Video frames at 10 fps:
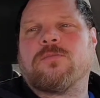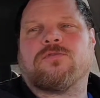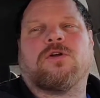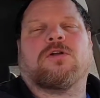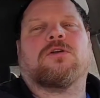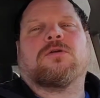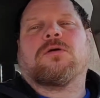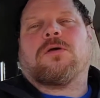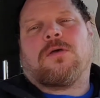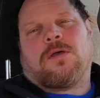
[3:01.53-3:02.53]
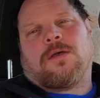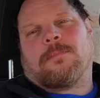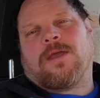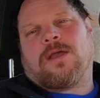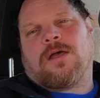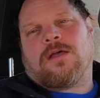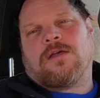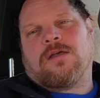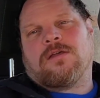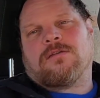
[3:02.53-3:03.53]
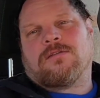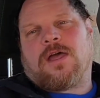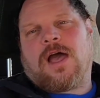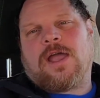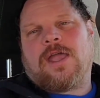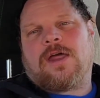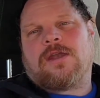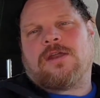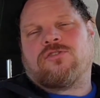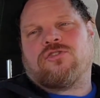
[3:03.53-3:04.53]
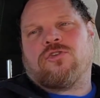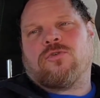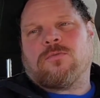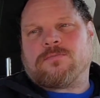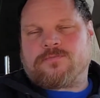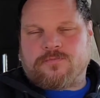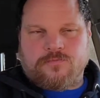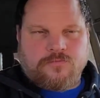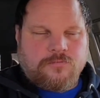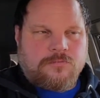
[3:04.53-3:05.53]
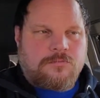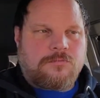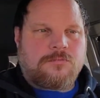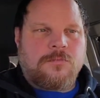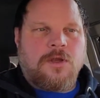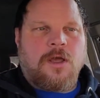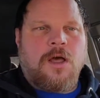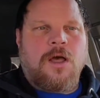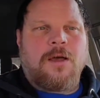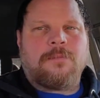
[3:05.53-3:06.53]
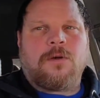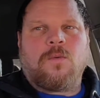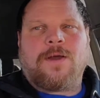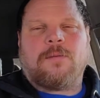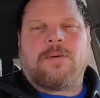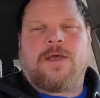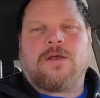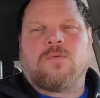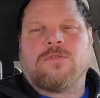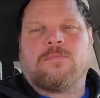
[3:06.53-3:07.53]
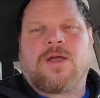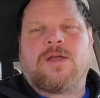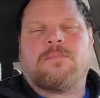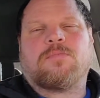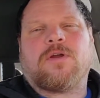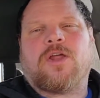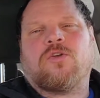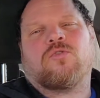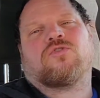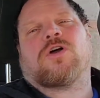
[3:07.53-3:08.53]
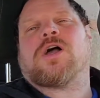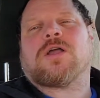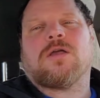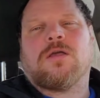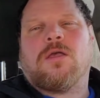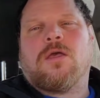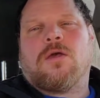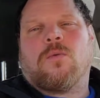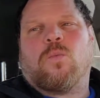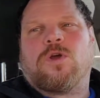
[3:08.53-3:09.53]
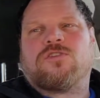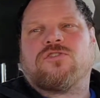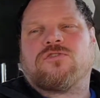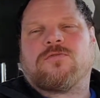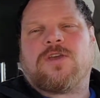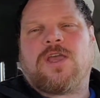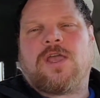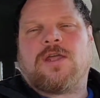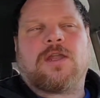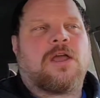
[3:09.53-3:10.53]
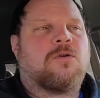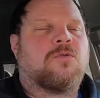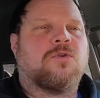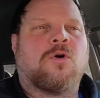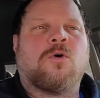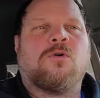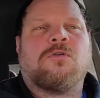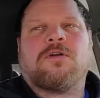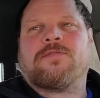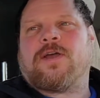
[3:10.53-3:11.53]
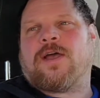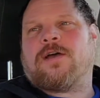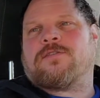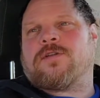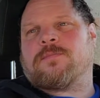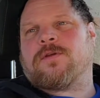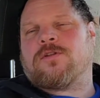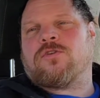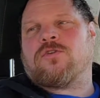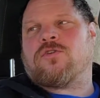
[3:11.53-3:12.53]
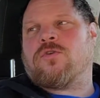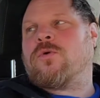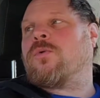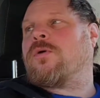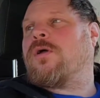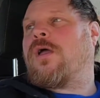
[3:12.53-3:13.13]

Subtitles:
jump starter, because I had an issue a while back with my brand new truck, which is a V8, and I don't know if it has something to do